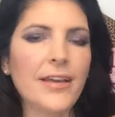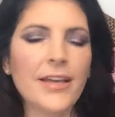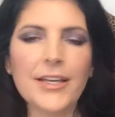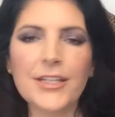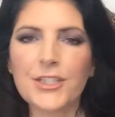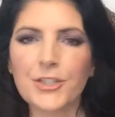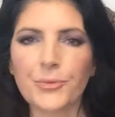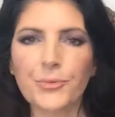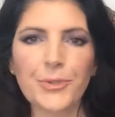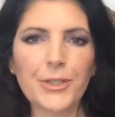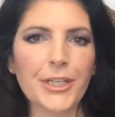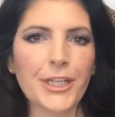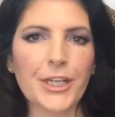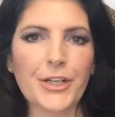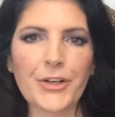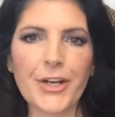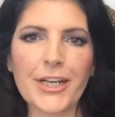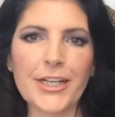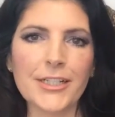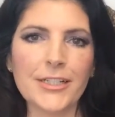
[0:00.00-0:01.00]
it's a really
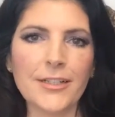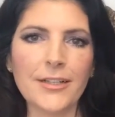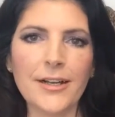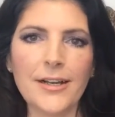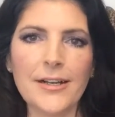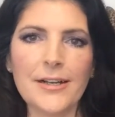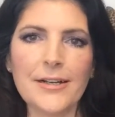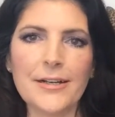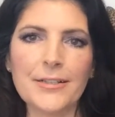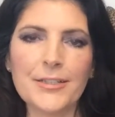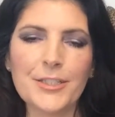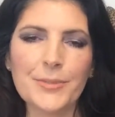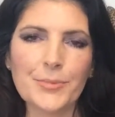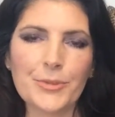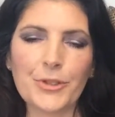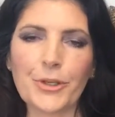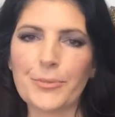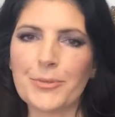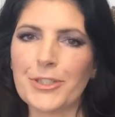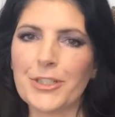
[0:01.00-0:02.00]
great uh,
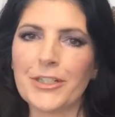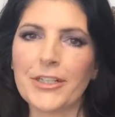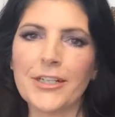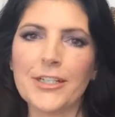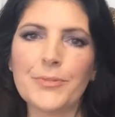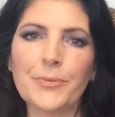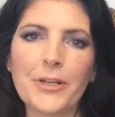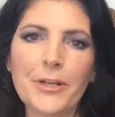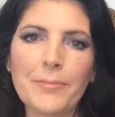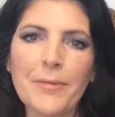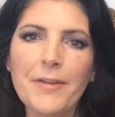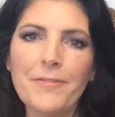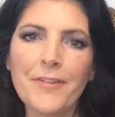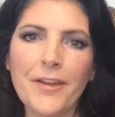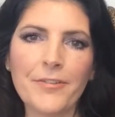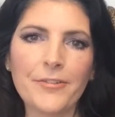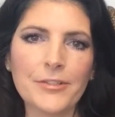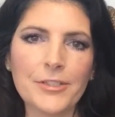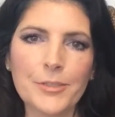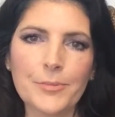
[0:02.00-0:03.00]
subscription. It's one of my
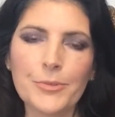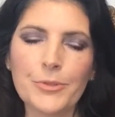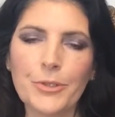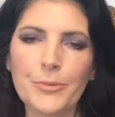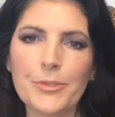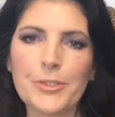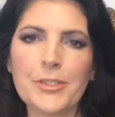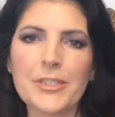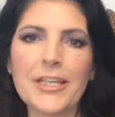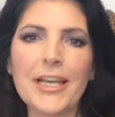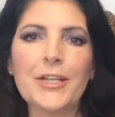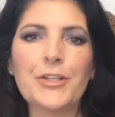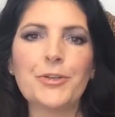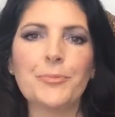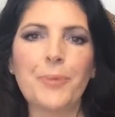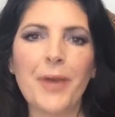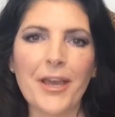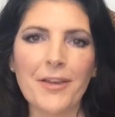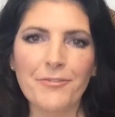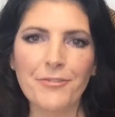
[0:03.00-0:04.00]
favorite subscriptions. I
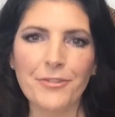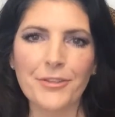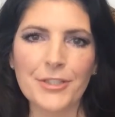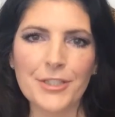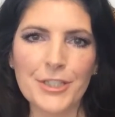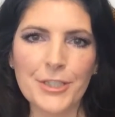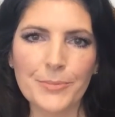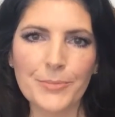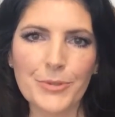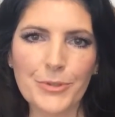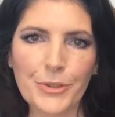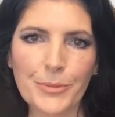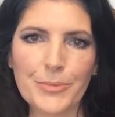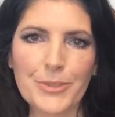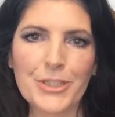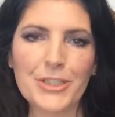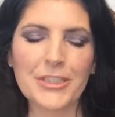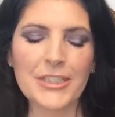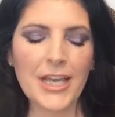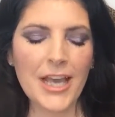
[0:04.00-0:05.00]
do pay for this
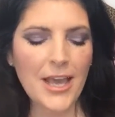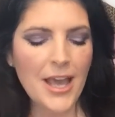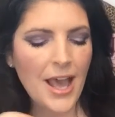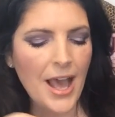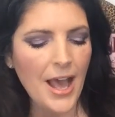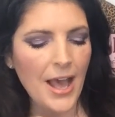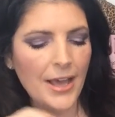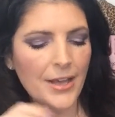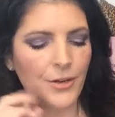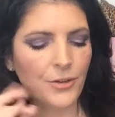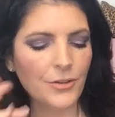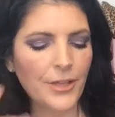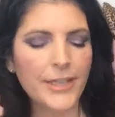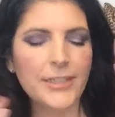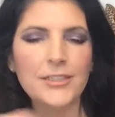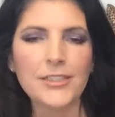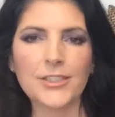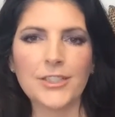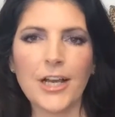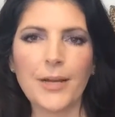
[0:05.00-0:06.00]
subscription. I don't
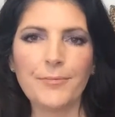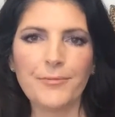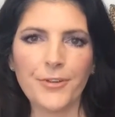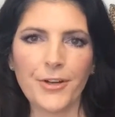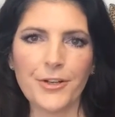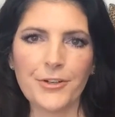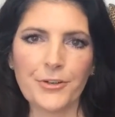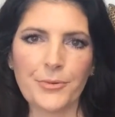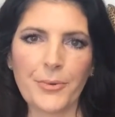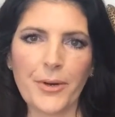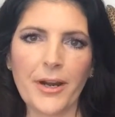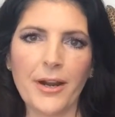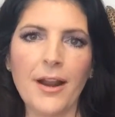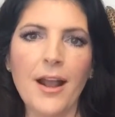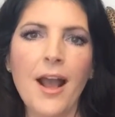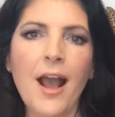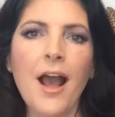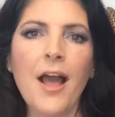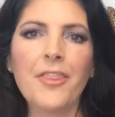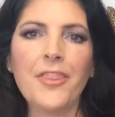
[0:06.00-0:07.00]
like to shop for underwear.
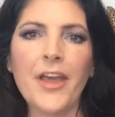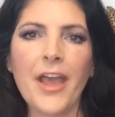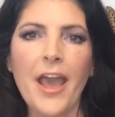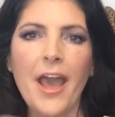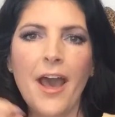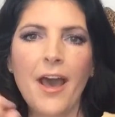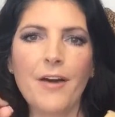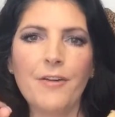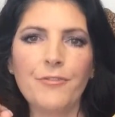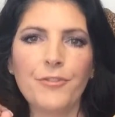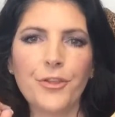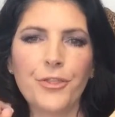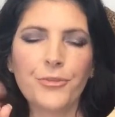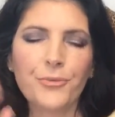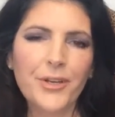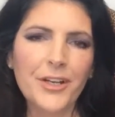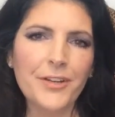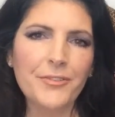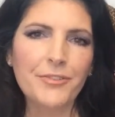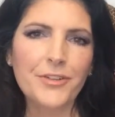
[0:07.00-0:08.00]
They have
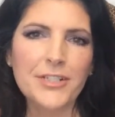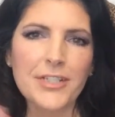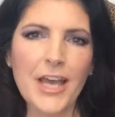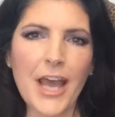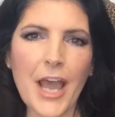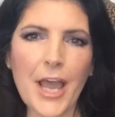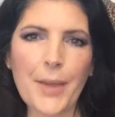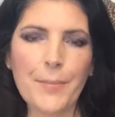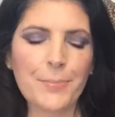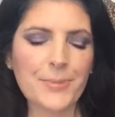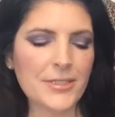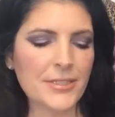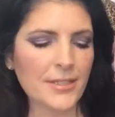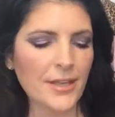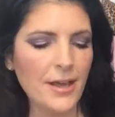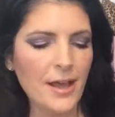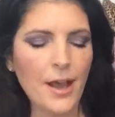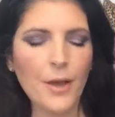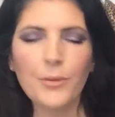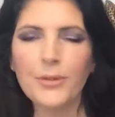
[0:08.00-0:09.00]
three different types.
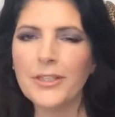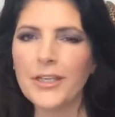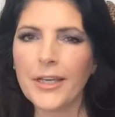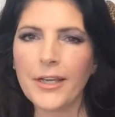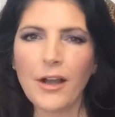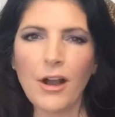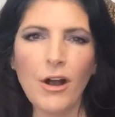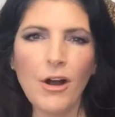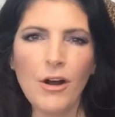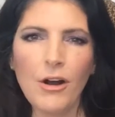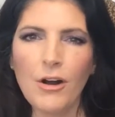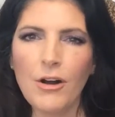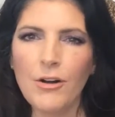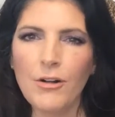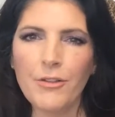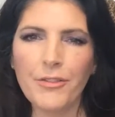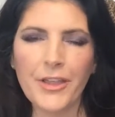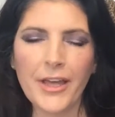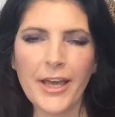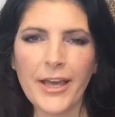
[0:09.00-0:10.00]
Uh, I will link
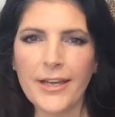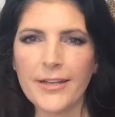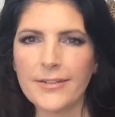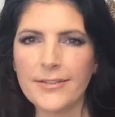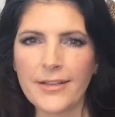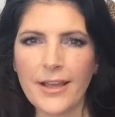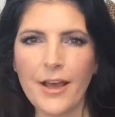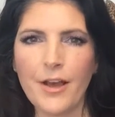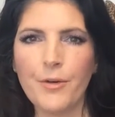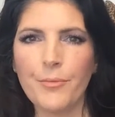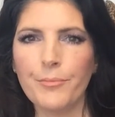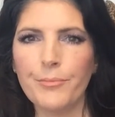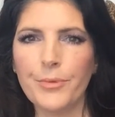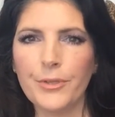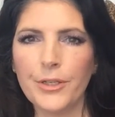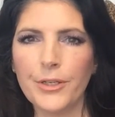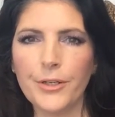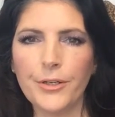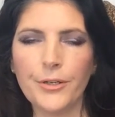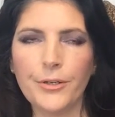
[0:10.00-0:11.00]
all that down
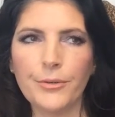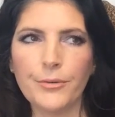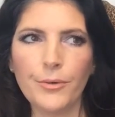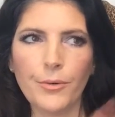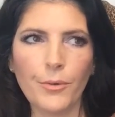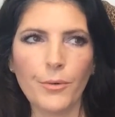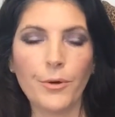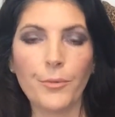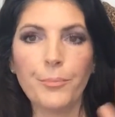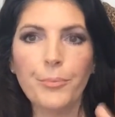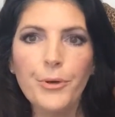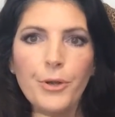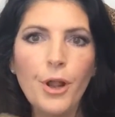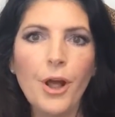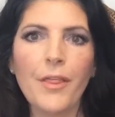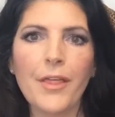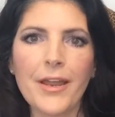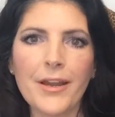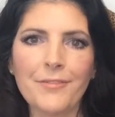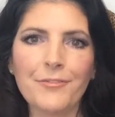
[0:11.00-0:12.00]
below or put
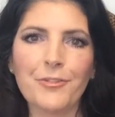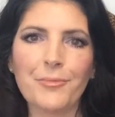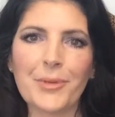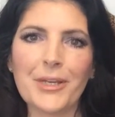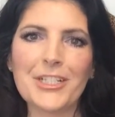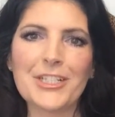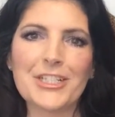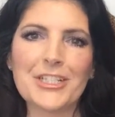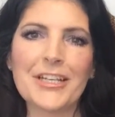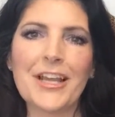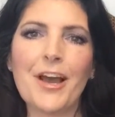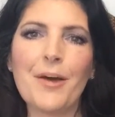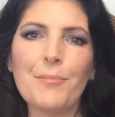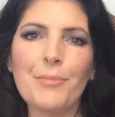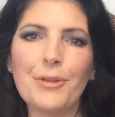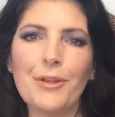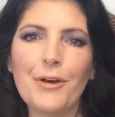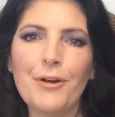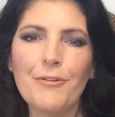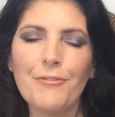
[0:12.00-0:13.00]
all that information down
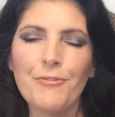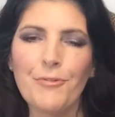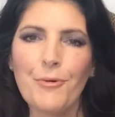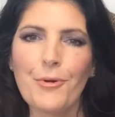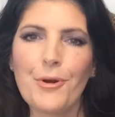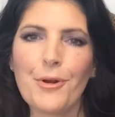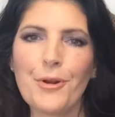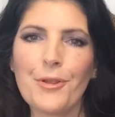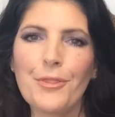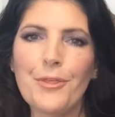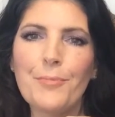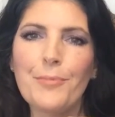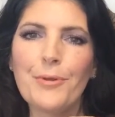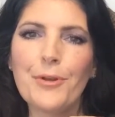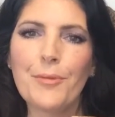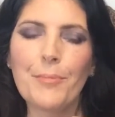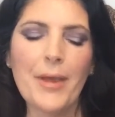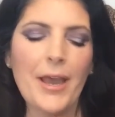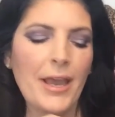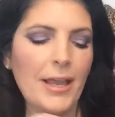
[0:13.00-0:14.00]
below for the
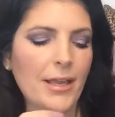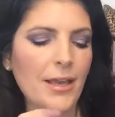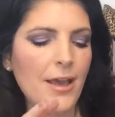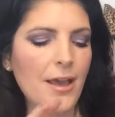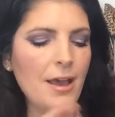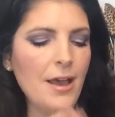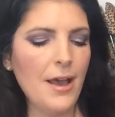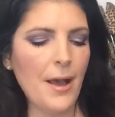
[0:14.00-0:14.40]
Bootay Bag.